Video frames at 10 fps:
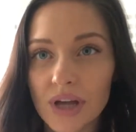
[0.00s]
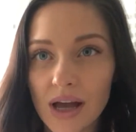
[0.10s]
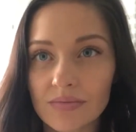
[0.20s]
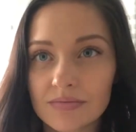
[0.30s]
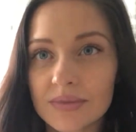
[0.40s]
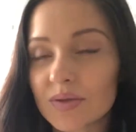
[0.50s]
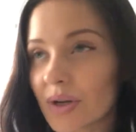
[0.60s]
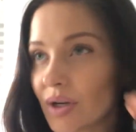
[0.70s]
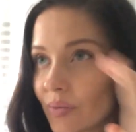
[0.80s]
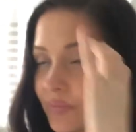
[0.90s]
Yeah, that's
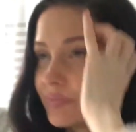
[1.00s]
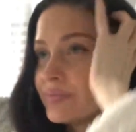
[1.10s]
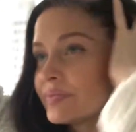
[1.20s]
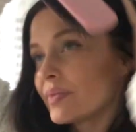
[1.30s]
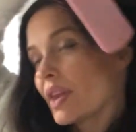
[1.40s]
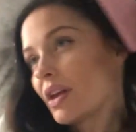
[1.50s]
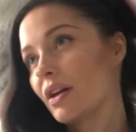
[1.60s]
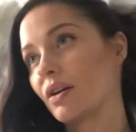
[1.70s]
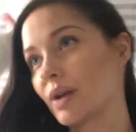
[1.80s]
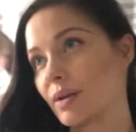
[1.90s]
what I do.
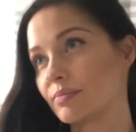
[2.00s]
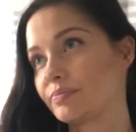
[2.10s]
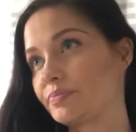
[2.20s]
Okay.